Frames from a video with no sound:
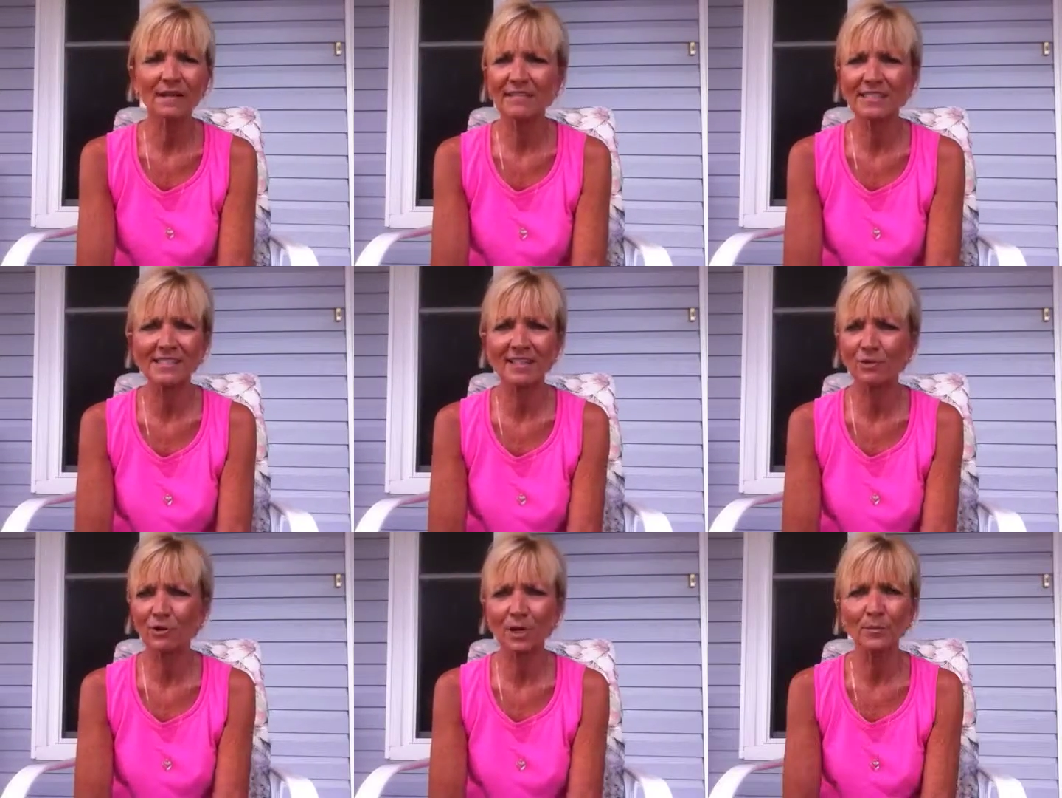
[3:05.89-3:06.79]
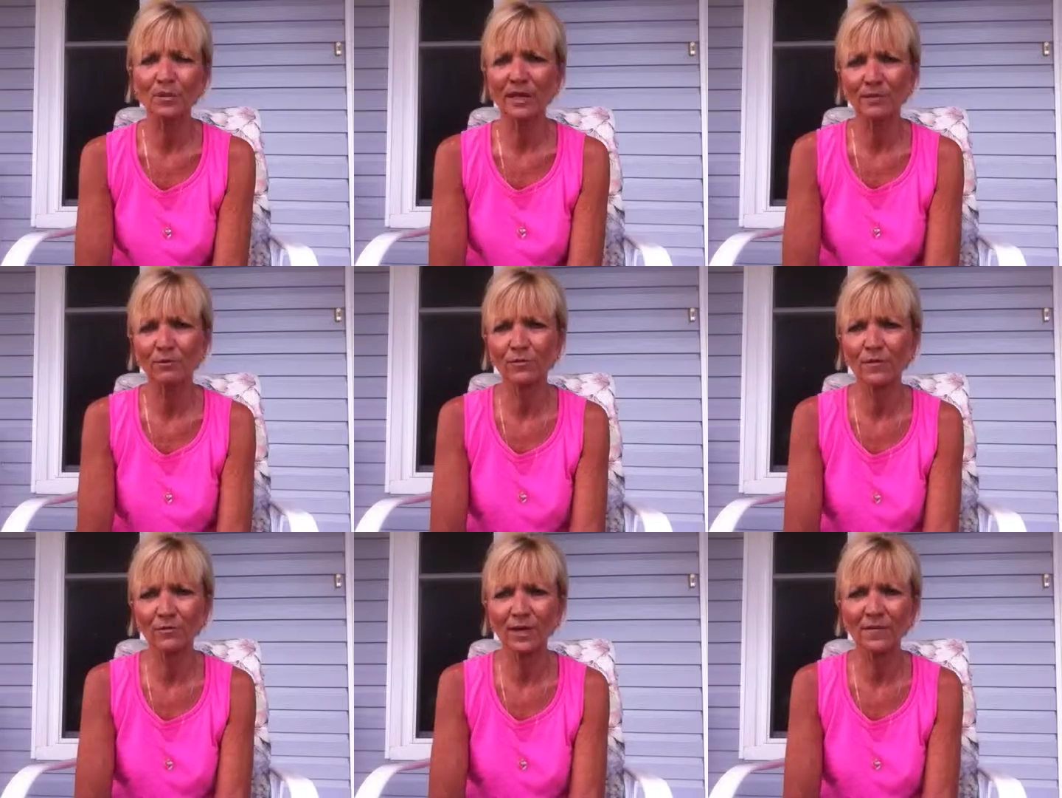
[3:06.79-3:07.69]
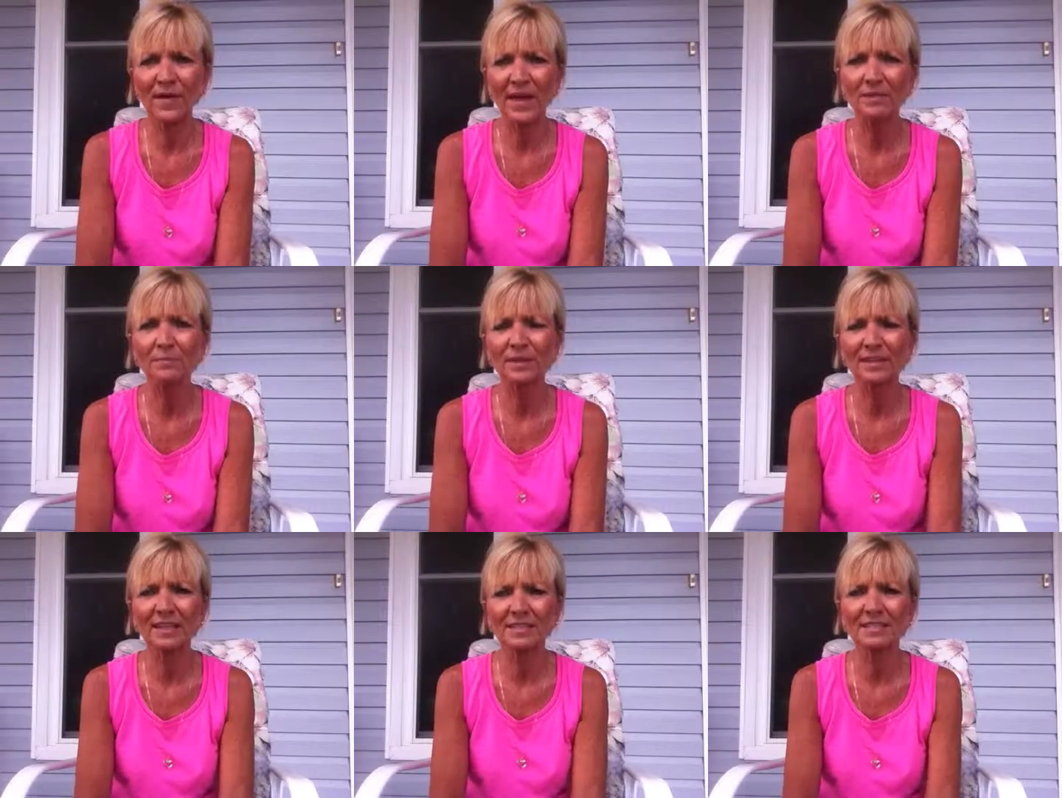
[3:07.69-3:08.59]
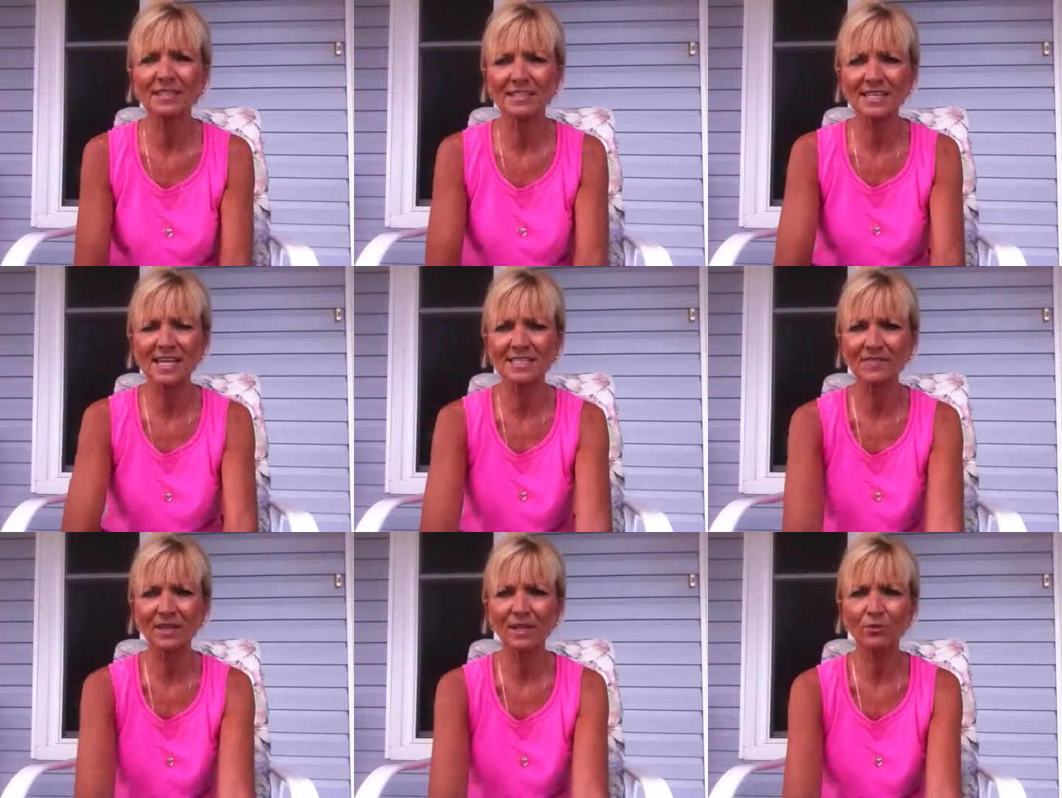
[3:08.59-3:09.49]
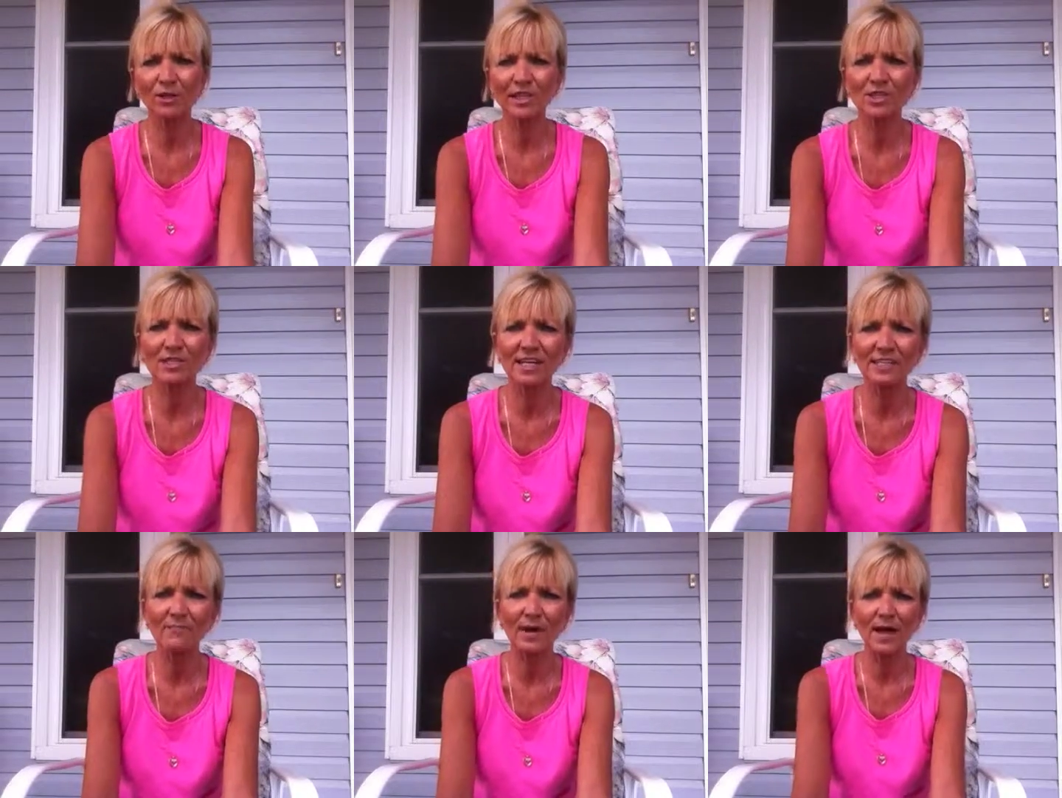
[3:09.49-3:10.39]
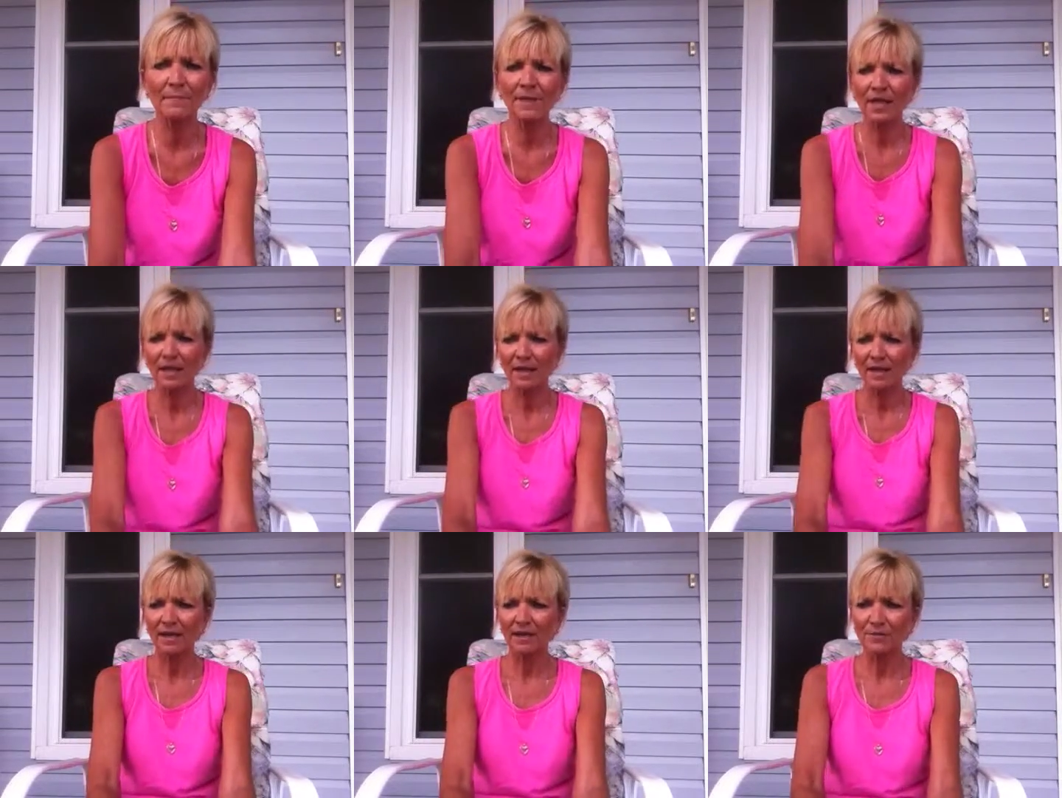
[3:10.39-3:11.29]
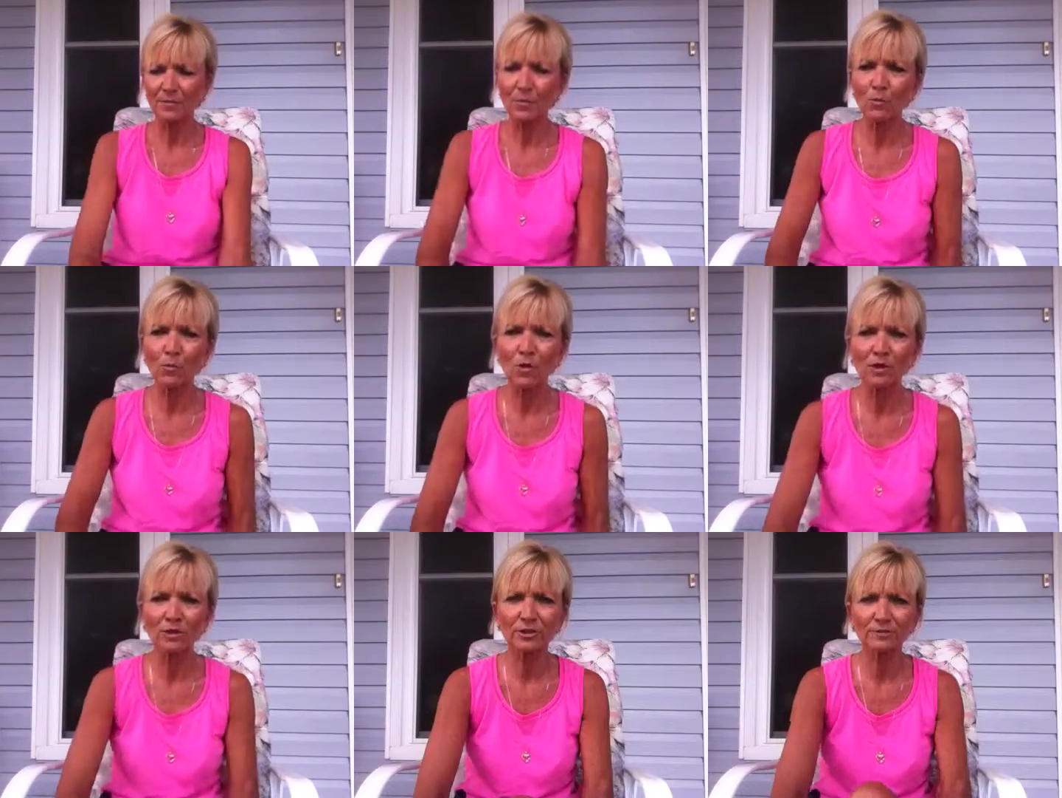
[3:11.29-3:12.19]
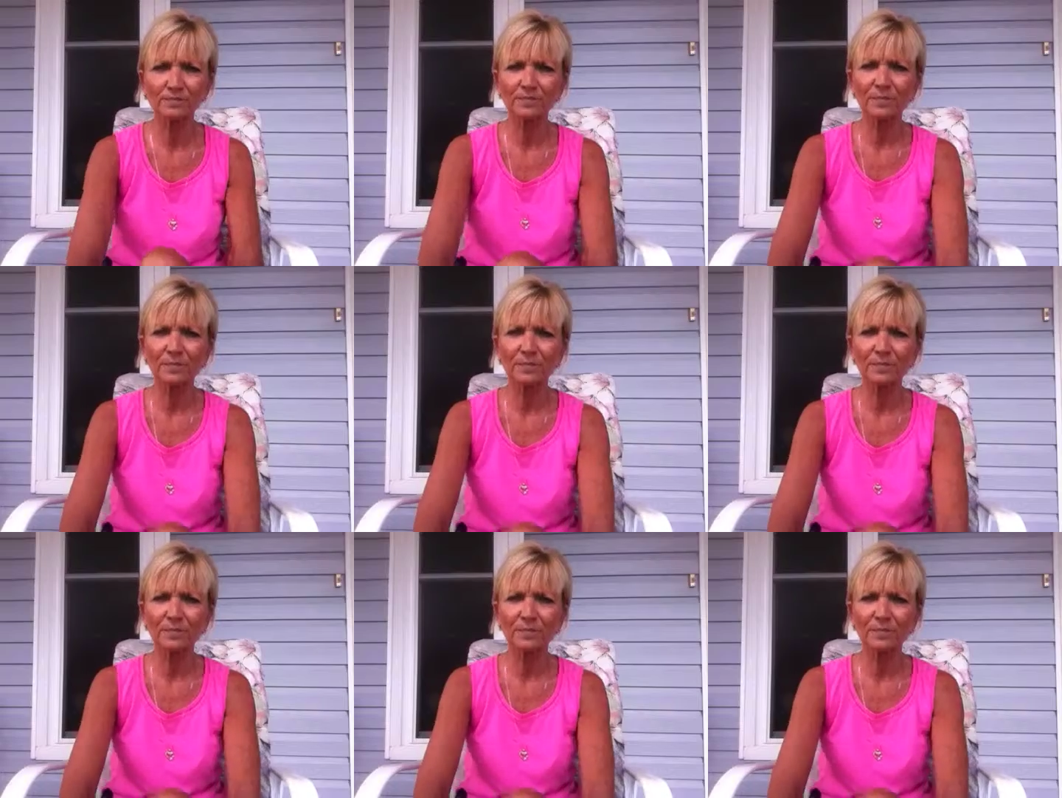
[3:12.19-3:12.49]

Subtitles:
That's another great book. I don't know if you've read that, but that's The Science of Getting Rich. That's by Wallace